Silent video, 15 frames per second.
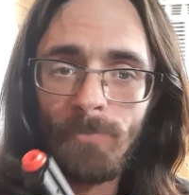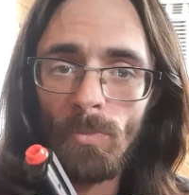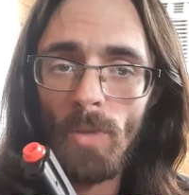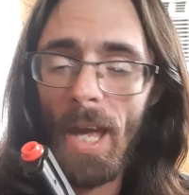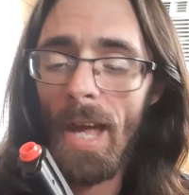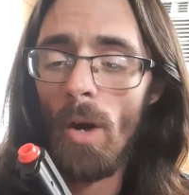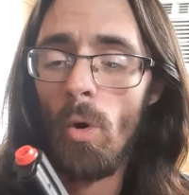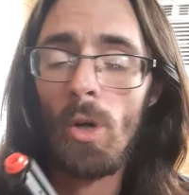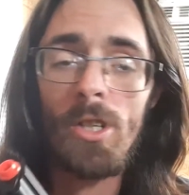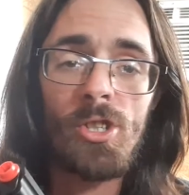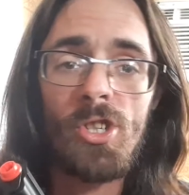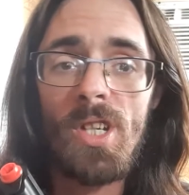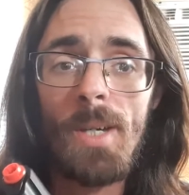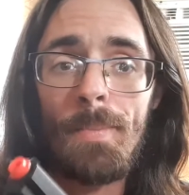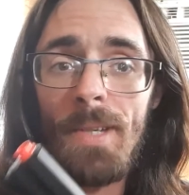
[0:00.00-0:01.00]
That
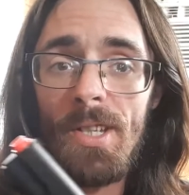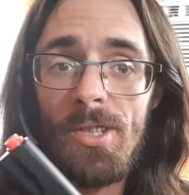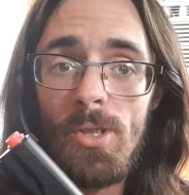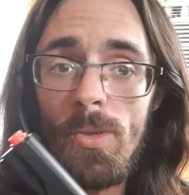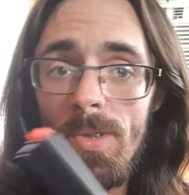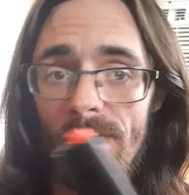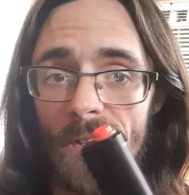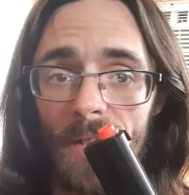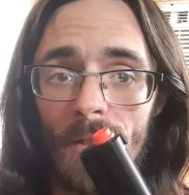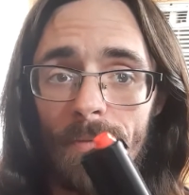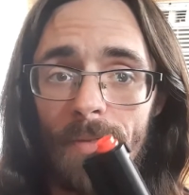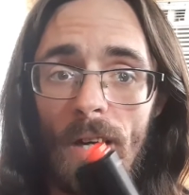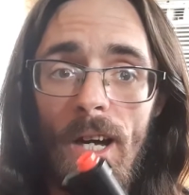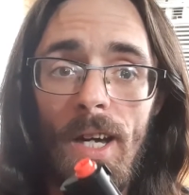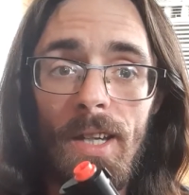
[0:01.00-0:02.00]
orange tip is to
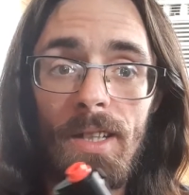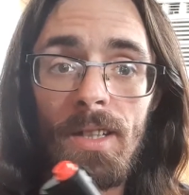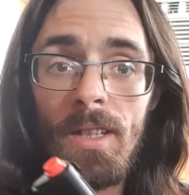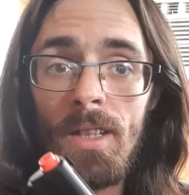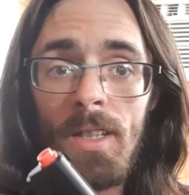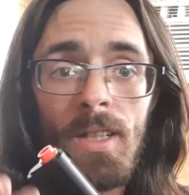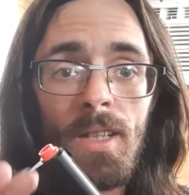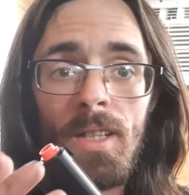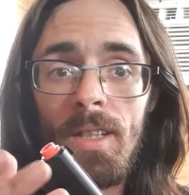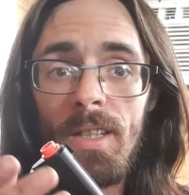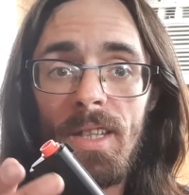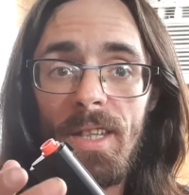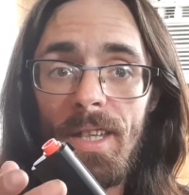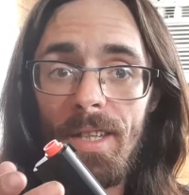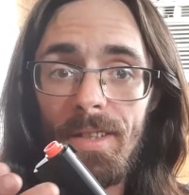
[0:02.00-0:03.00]
signify
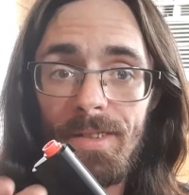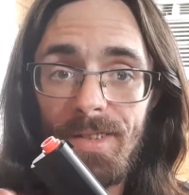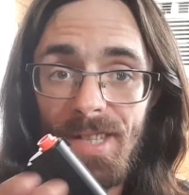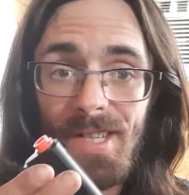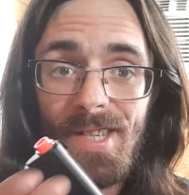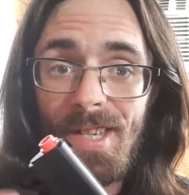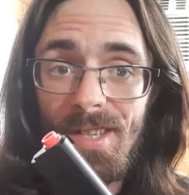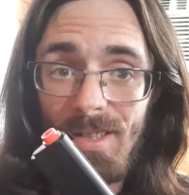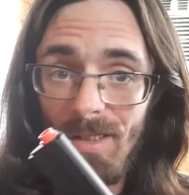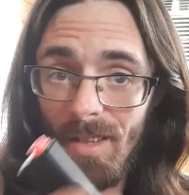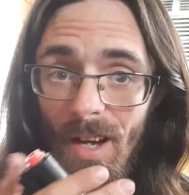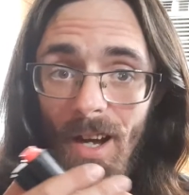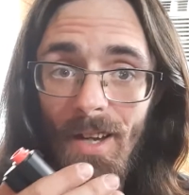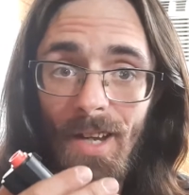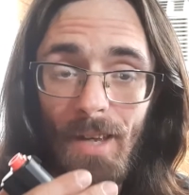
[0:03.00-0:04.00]
this is
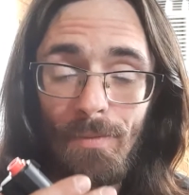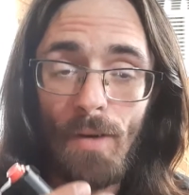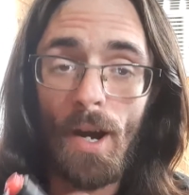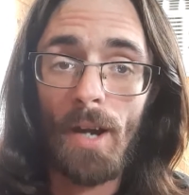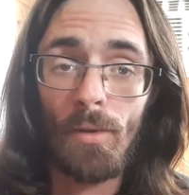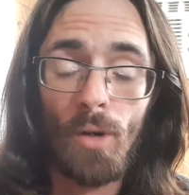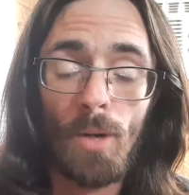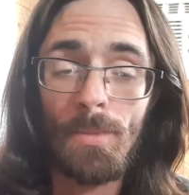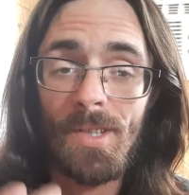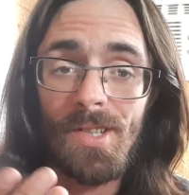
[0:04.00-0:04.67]
not a firearm.